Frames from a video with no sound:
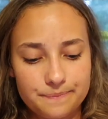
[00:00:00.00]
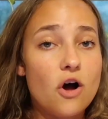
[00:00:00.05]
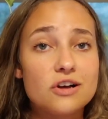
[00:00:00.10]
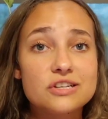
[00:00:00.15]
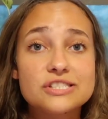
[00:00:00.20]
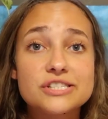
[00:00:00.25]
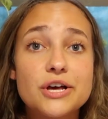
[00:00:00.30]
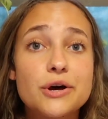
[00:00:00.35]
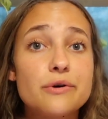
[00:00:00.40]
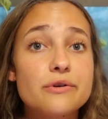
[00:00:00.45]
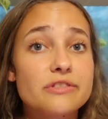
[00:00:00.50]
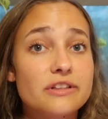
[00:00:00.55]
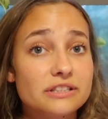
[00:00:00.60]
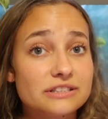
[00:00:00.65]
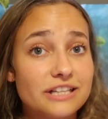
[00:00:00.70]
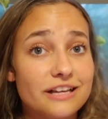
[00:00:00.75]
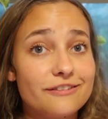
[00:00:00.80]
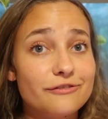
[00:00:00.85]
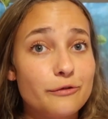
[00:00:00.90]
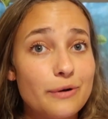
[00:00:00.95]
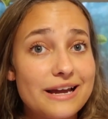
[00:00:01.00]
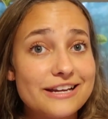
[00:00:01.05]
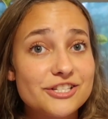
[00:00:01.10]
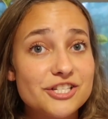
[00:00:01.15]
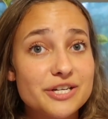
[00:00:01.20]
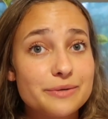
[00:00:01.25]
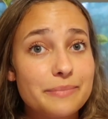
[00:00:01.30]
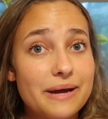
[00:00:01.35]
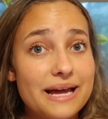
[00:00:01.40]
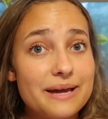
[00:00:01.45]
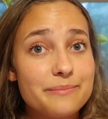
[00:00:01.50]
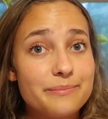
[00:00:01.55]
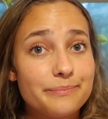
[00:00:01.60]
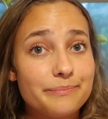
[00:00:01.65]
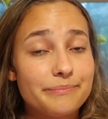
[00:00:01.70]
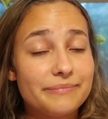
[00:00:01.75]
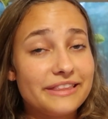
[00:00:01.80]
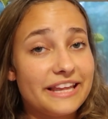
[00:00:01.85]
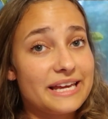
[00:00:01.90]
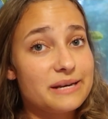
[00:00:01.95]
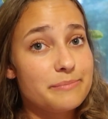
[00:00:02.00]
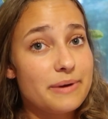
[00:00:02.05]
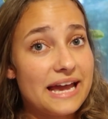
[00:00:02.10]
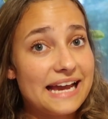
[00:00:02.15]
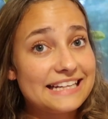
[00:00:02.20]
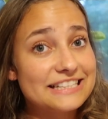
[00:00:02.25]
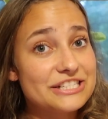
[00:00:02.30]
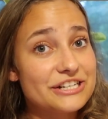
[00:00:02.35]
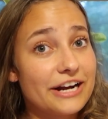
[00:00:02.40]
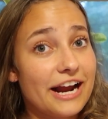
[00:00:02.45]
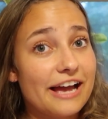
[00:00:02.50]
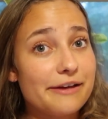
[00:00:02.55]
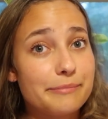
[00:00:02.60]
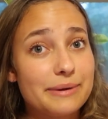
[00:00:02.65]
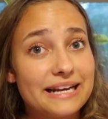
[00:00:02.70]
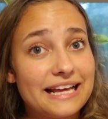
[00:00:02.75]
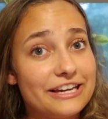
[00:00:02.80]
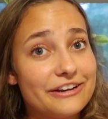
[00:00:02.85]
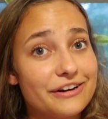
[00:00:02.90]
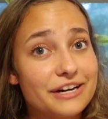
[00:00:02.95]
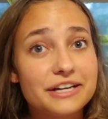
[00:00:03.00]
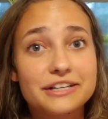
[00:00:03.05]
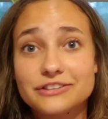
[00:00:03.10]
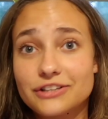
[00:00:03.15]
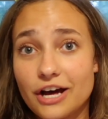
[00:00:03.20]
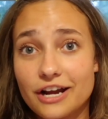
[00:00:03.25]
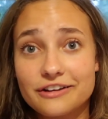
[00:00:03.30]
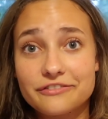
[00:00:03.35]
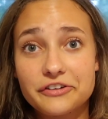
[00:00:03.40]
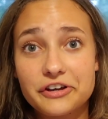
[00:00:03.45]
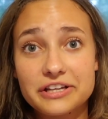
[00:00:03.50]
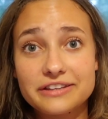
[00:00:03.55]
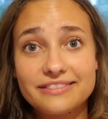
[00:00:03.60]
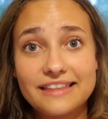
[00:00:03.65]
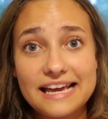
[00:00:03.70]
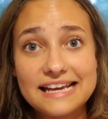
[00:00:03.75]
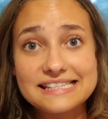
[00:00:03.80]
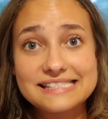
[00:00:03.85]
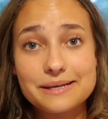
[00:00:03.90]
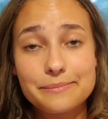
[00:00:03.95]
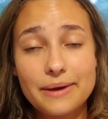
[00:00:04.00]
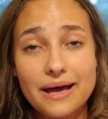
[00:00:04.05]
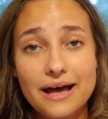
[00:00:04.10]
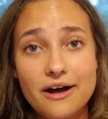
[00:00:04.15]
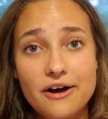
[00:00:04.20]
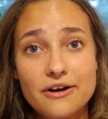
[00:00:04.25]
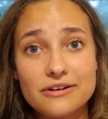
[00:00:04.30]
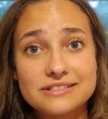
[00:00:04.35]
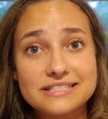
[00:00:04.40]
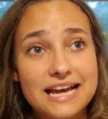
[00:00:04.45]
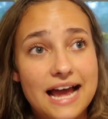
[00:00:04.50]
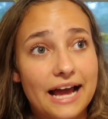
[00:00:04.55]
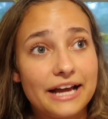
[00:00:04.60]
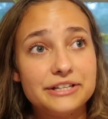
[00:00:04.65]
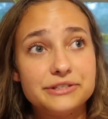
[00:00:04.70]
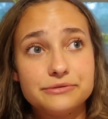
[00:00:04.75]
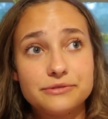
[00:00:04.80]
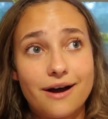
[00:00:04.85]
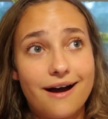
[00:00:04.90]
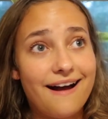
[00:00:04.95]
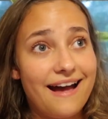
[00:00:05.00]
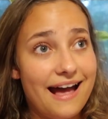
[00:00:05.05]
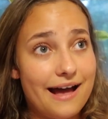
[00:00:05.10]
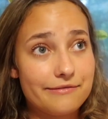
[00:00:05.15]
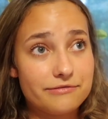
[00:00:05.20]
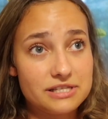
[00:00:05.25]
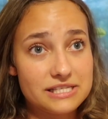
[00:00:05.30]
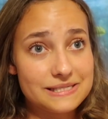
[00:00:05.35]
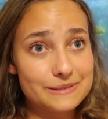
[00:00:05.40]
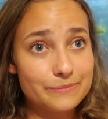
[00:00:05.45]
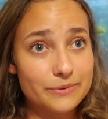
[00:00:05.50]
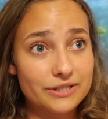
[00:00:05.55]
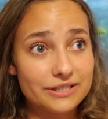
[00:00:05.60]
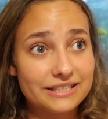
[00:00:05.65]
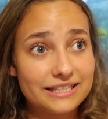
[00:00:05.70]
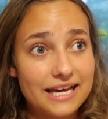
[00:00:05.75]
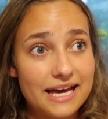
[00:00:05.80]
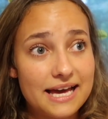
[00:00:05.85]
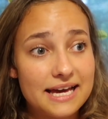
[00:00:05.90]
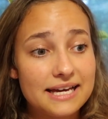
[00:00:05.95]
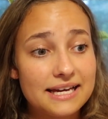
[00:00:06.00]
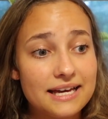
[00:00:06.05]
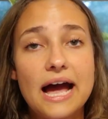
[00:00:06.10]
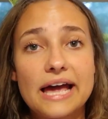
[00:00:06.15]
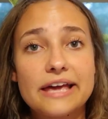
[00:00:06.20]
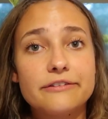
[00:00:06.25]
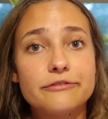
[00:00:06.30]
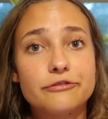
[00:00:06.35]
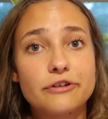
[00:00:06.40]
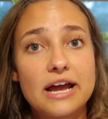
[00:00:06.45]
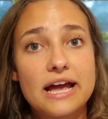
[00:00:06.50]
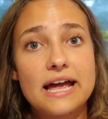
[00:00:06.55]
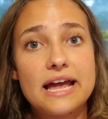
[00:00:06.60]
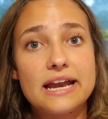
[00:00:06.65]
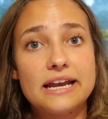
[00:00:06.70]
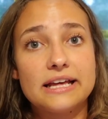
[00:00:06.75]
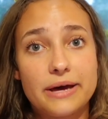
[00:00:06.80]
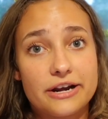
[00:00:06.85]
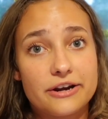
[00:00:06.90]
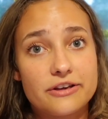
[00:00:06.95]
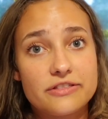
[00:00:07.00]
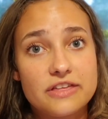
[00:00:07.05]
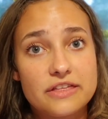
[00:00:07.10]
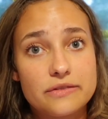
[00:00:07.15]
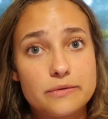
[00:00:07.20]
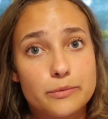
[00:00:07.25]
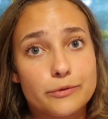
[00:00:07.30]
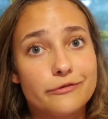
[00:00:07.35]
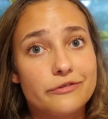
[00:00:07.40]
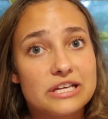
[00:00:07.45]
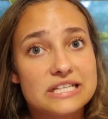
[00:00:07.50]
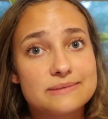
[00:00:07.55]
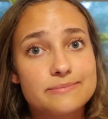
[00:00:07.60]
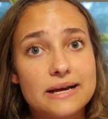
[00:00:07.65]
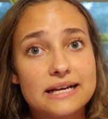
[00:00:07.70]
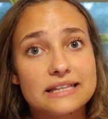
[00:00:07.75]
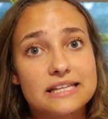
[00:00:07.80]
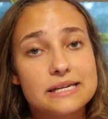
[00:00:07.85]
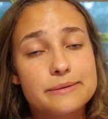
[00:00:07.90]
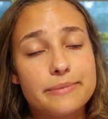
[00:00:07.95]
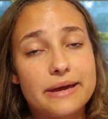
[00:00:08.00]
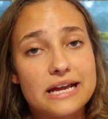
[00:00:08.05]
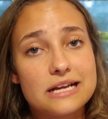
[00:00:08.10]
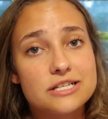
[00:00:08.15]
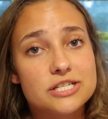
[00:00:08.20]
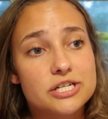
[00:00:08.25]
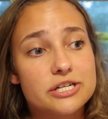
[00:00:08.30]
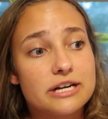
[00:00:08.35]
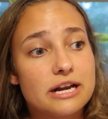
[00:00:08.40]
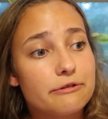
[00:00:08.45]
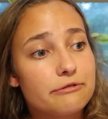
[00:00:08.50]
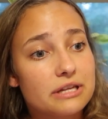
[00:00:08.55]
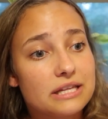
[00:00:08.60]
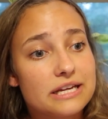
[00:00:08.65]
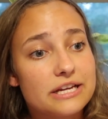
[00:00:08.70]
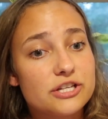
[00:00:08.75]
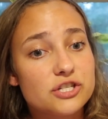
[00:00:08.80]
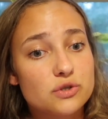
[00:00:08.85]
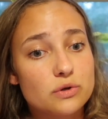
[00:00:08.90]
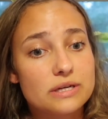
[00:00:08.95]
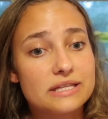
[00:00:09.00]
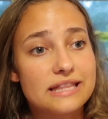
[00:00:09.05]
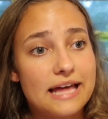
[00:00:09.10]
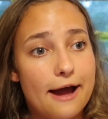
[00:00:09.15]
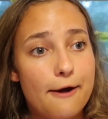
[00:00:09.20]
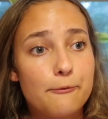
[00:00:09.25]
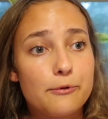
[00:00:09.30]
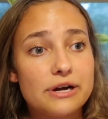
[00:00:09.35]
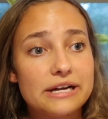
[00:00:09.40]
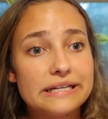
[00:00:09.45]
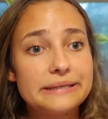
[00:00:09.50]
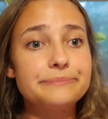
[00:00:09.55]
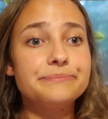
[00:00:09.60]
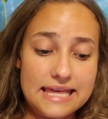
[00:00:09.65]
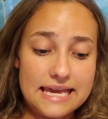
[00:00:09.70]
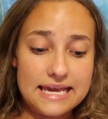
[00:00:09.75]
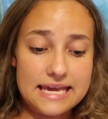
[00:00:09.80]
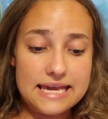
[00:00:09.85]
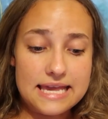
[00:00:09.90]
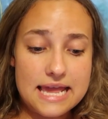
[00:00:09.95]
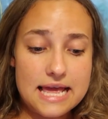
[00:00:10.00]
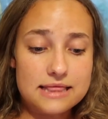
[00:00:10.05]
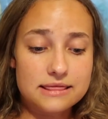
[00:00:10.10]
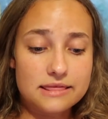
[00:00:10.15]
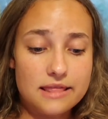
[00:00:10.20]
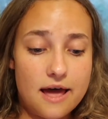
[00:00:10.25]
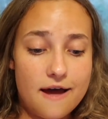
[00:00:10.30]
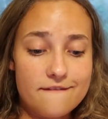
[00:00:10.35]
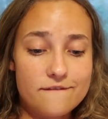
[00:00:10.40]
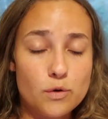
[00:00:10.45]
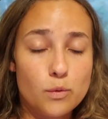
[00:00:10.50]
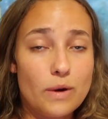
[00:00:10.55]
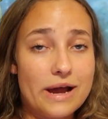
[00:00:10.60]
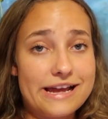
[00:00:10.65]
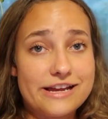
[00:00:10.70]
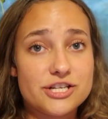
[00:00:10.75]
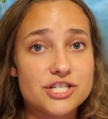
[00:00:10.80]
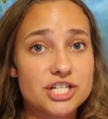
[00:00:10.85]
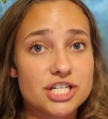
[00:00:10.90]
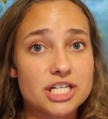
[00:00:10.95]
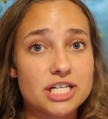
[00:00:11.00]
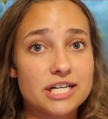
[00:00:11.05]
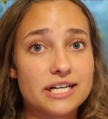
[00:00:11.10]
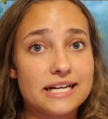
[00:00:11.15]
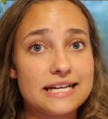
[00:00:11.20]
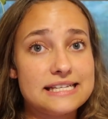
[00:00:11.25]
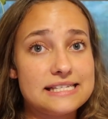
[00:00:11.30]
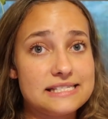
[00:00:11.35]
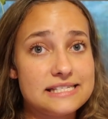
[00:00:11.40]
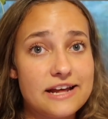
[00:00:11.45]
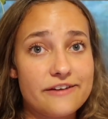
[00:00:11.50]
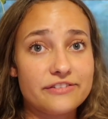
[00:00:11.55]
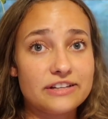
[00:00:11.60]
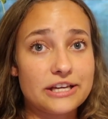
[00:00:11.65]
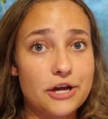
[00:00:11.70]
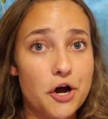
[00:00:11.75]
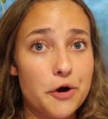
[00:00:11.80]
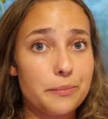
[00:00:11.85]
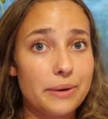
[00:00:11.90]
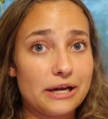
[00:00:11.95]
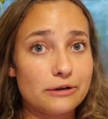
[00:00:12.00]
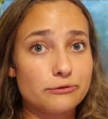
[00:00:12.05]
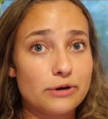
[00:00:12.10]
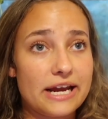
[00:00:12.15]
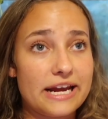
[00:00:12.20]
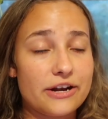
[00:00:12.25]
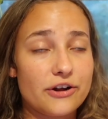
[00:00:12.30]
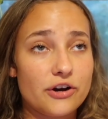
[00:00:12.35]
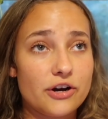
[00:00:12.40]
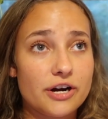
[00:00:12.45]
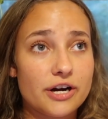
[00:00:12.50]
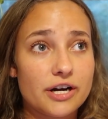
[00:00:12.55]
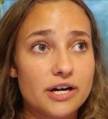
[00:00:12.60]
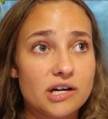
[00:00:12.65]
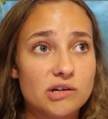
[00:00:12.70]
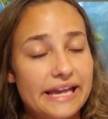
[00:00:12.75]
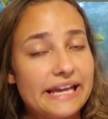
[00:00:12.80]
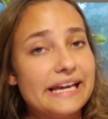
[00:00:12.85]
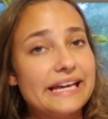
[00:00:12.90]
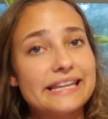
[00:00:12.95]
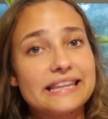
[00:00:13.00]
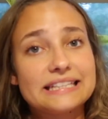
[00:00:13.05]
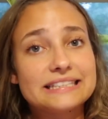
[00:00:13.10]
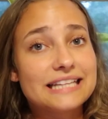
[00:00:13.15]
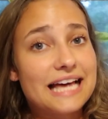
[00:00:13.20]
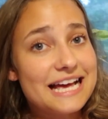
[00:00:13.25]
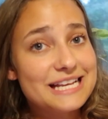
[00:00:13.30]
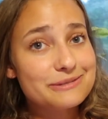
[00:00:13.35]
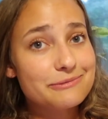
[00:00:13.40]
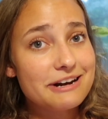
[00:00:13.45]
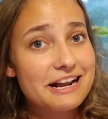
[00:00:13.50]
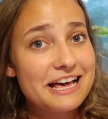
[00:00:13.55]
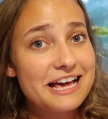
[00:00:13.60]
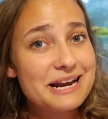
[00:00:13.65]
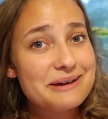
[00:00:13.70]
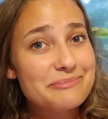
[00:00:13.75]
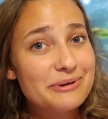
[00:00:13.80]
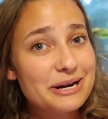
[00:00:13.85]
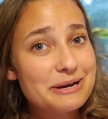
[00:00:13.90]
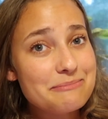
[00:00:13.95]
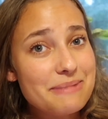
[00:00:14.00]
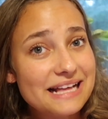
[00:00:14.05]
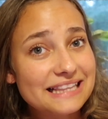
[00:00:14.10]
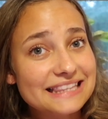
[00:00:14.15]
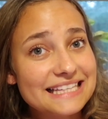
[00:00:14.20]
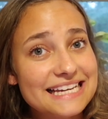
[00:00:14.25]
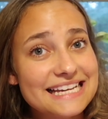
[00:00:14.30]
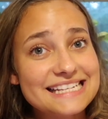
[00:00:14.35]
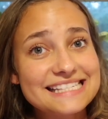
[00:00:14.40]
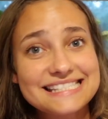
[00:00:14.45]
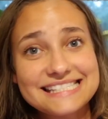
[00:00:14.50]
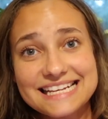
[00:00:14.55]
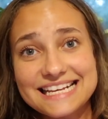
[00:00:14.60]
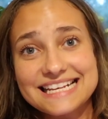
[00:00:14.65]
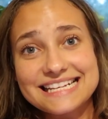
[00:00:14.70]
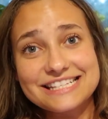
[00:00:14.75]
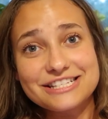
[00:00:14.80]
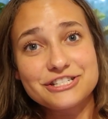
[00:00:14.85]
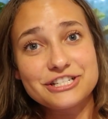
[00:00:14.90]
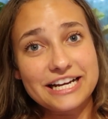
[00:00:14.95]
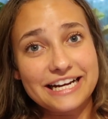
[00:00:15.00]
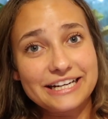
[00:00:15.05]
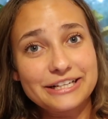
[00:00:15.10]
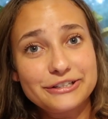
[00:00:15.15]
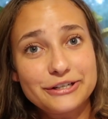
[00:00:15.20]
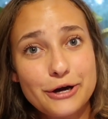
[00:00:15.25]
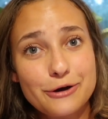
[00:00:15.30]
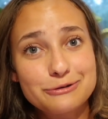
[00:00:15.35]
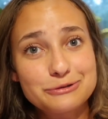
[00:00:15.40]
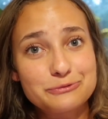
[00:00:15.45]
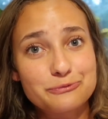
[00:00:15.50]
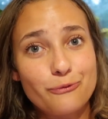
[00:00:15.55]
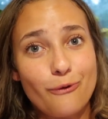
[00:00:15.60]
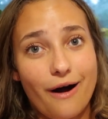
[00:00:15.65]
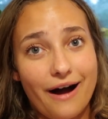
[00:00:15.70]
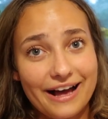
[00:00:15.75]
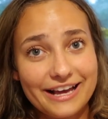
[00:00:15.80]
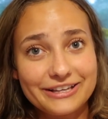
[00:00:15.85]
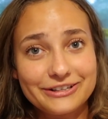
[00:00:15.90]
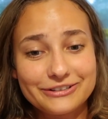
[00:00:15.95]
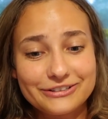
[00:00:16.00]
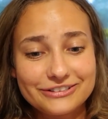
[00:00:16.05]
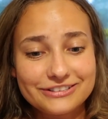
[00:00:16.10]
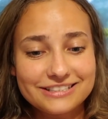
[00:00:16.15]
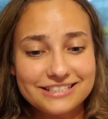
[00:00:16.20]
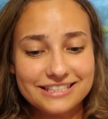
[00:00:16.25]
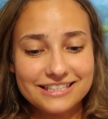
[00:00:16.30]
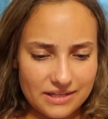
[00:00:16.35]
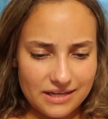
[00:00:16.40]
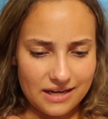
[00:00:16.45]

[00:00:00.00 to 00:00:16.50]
Also, The Love Wager by Lynn Painter, I've been hearing a lot of good things about. I do not have this book yet. I've read Better Than the Movies by Lynn Painter, and I really enjoyed that one. The Love Wager is definitely on my radar. And the last one that I put on my list is Janna Goes Wild.